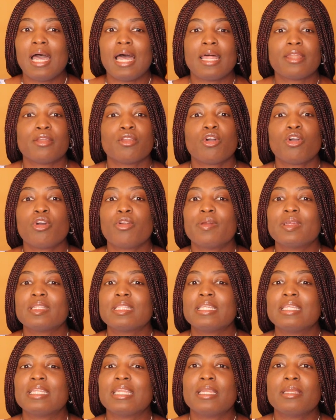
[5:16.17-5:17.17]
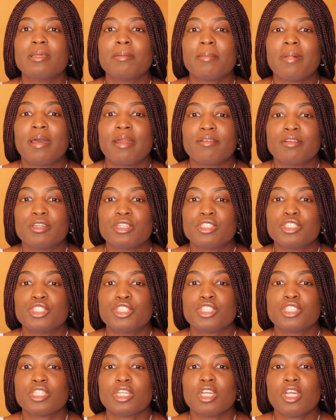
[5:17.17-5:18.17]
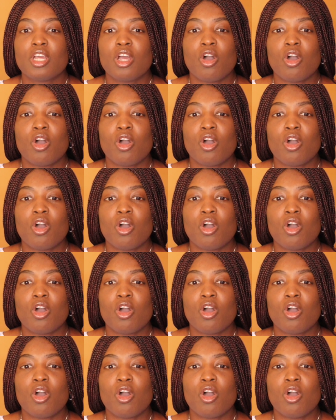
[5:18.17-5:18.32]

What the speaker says: and not currently in any marriage